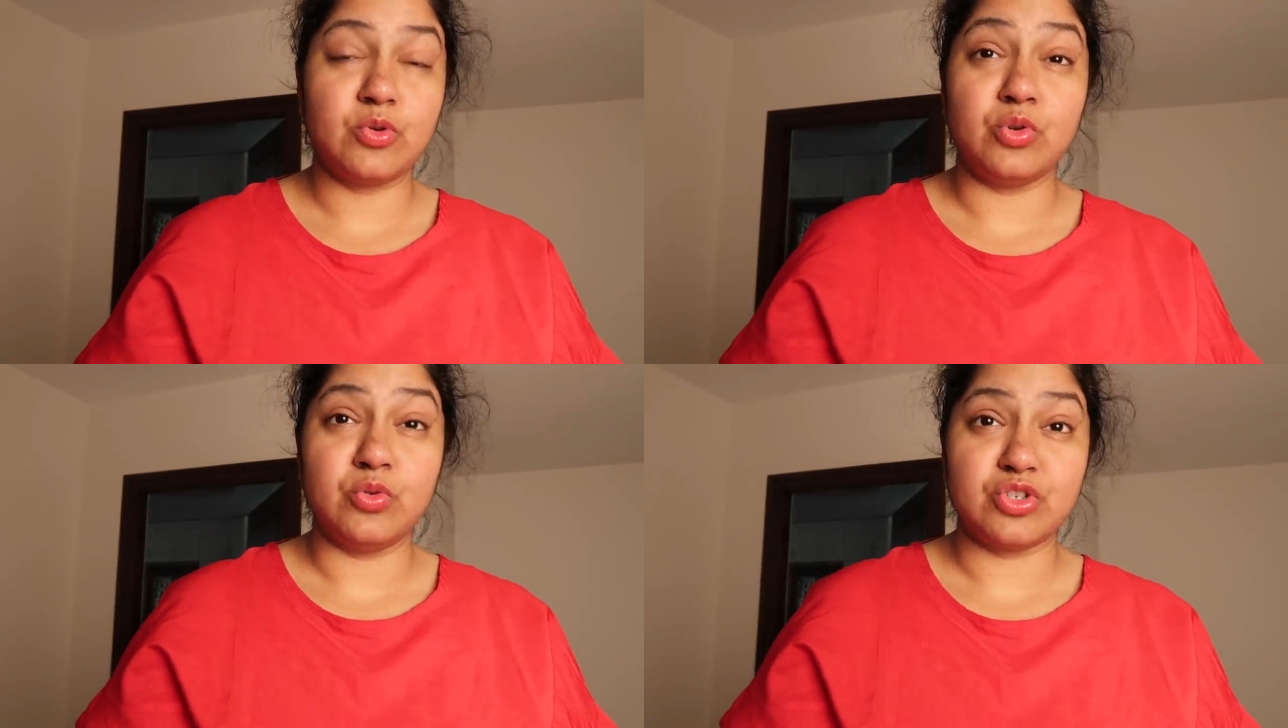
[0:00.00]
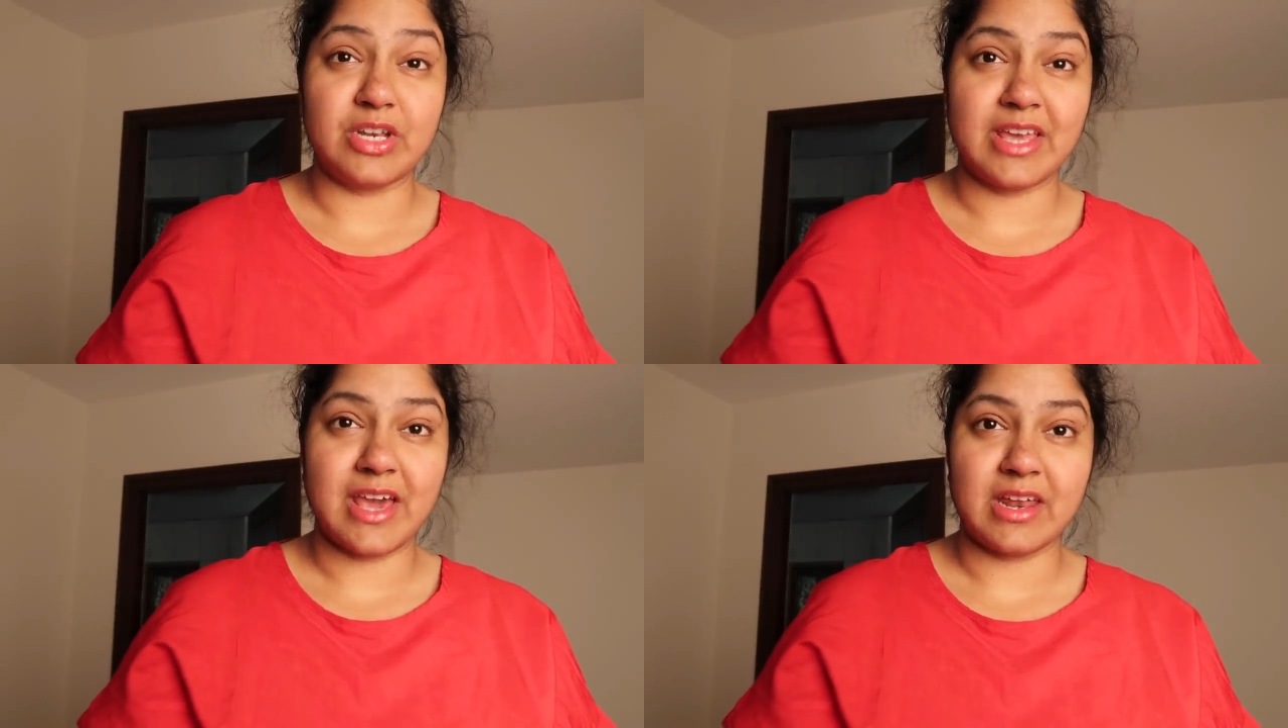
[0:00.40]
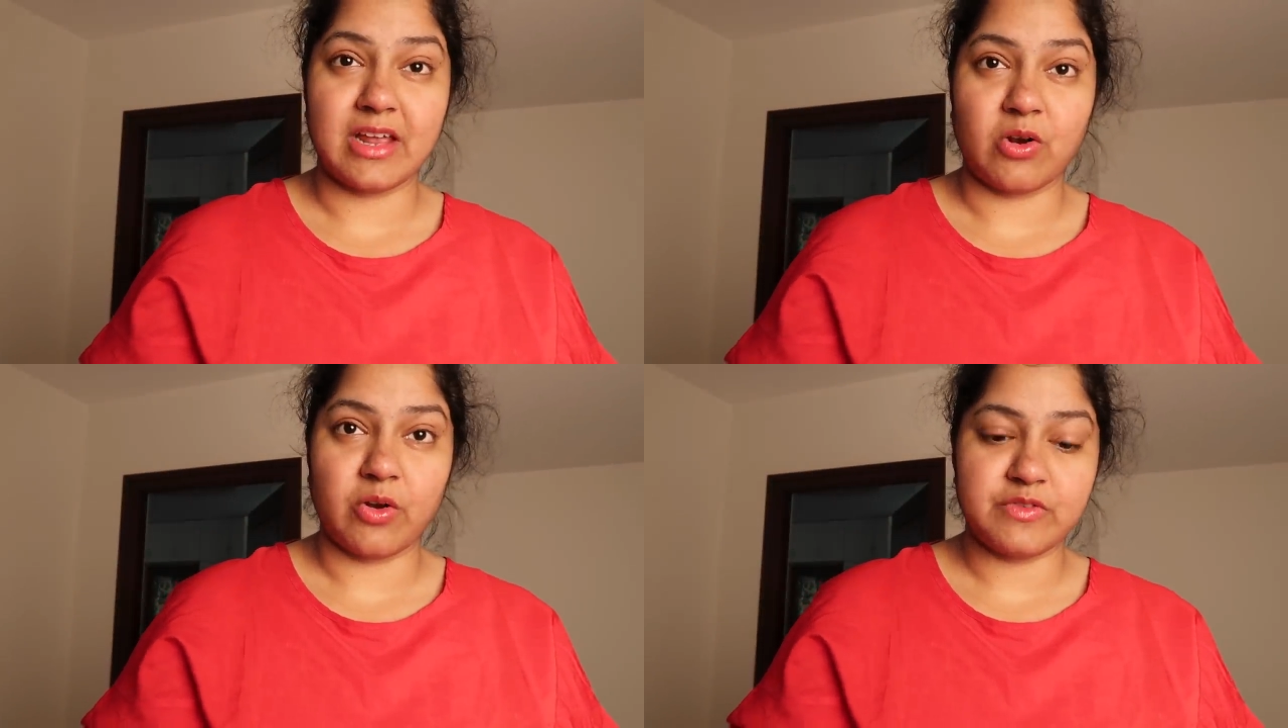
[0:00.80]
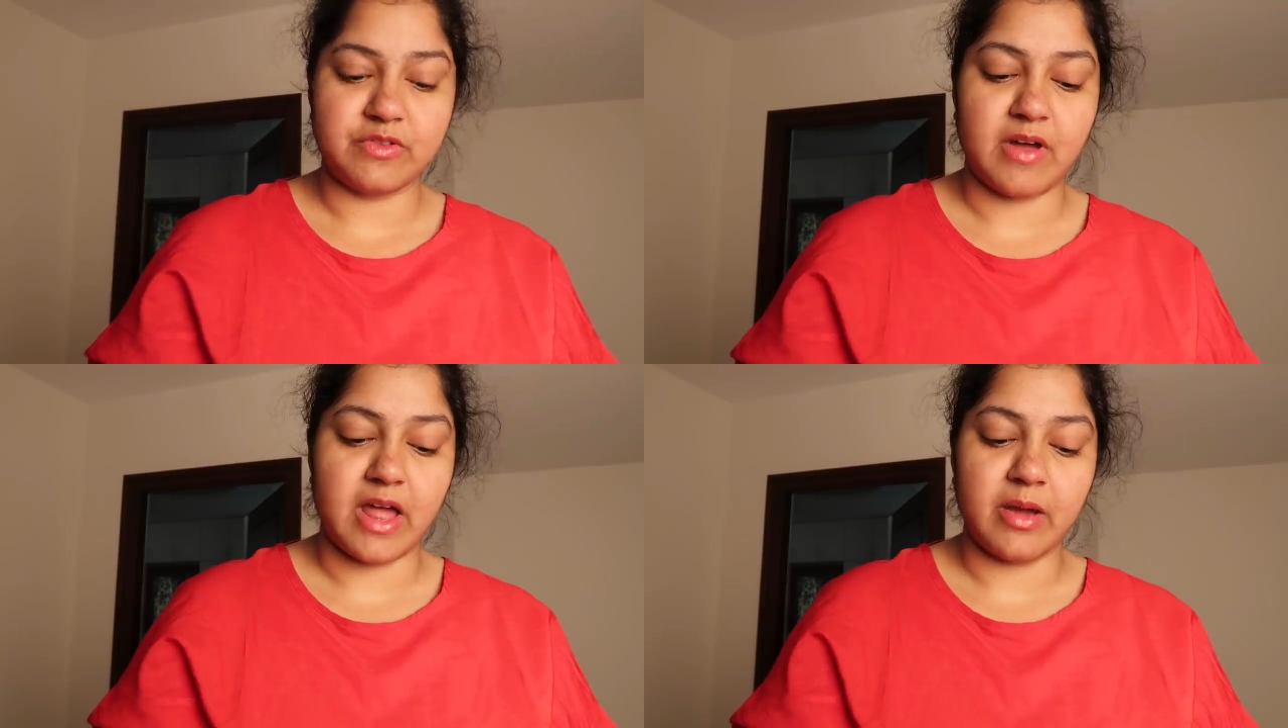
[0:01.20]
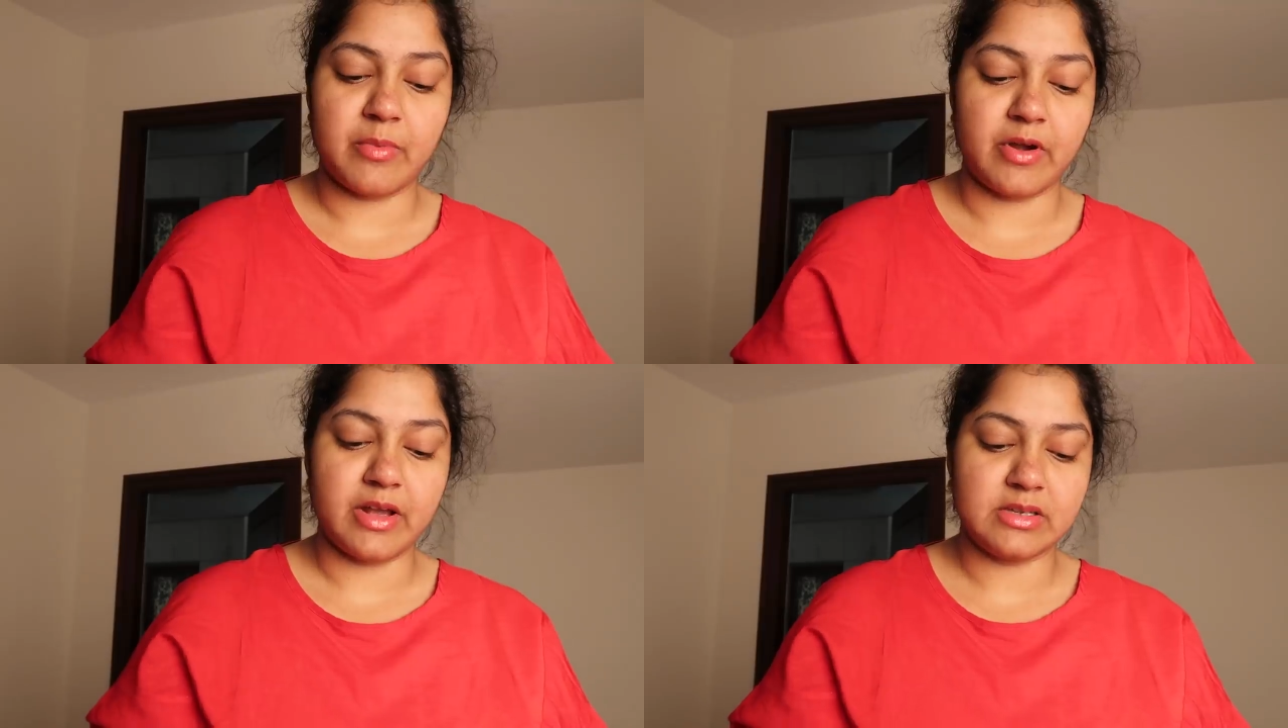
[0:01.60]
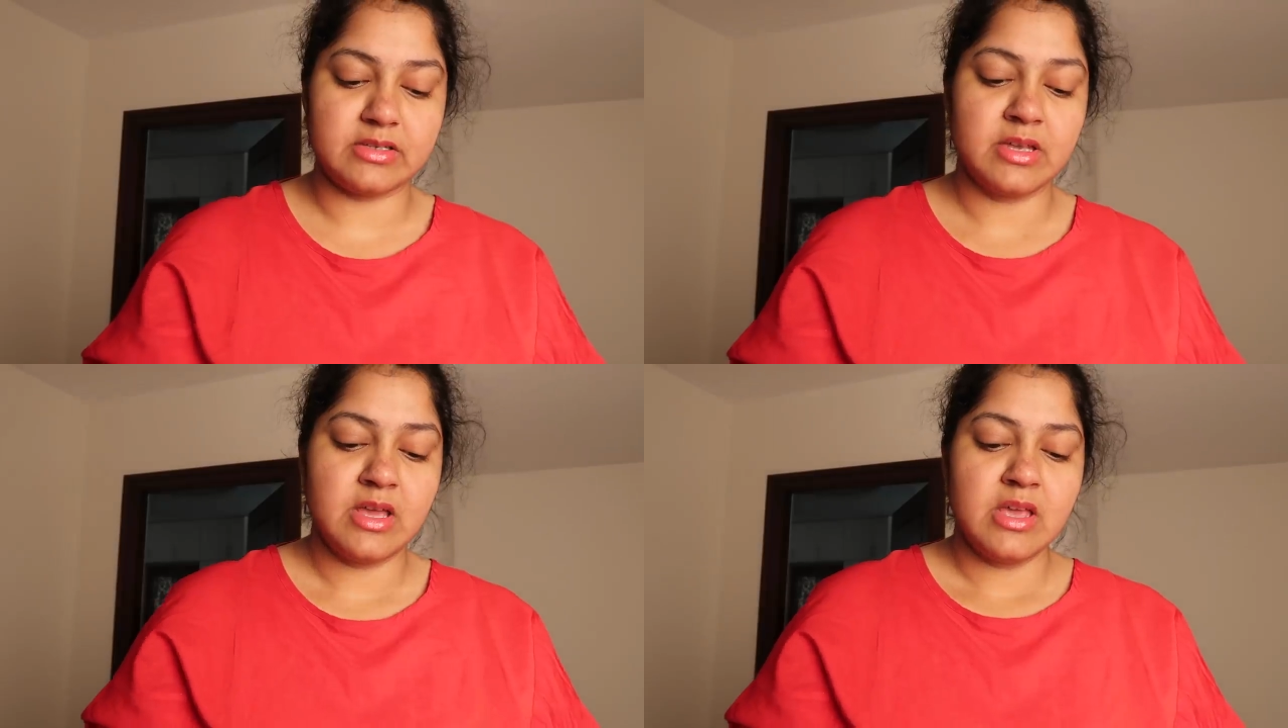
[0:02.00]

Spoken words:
who usually carry a lot of Sivana products.